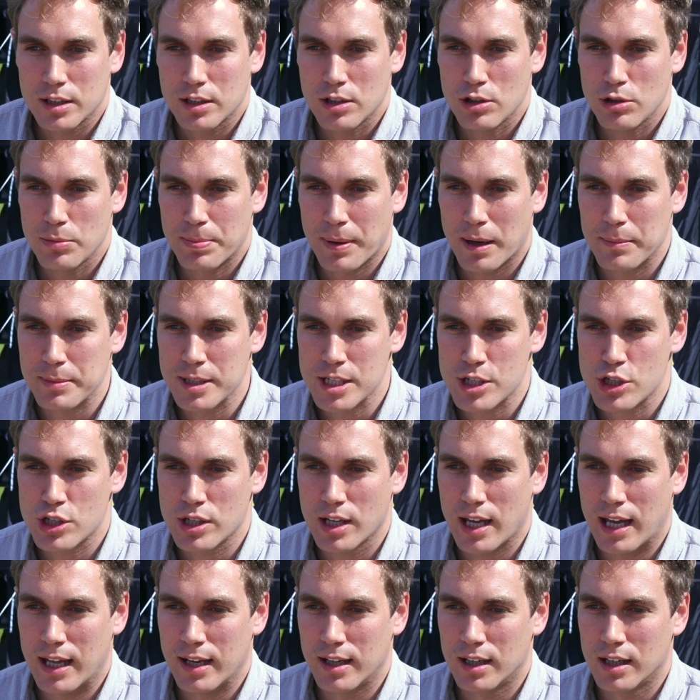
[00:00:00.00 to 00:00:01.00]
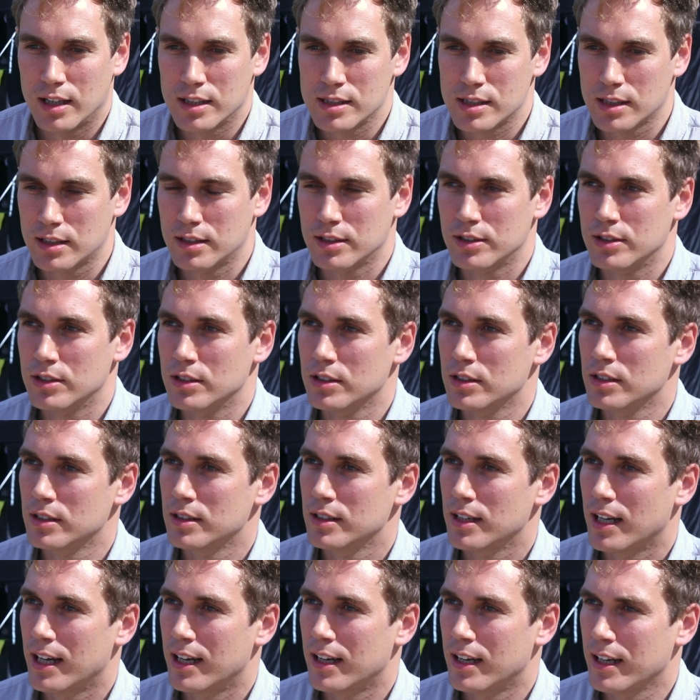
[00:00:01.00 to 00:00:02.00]
You published an article
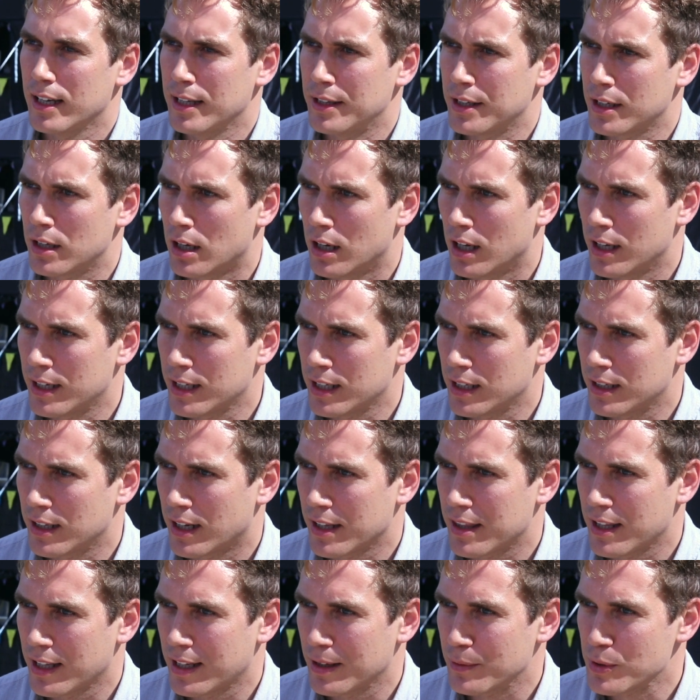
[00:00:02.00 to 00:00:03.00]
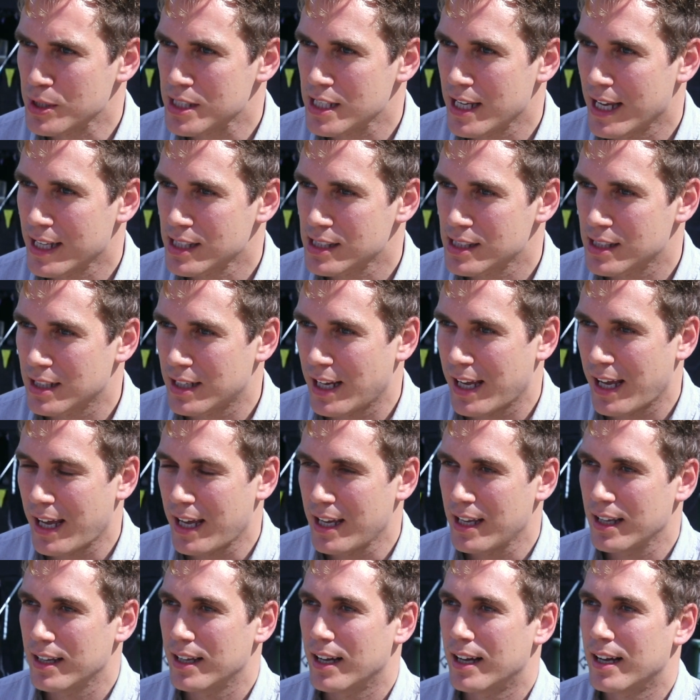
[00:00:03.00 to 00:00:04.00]
in The Guardian, I think it was yesterday,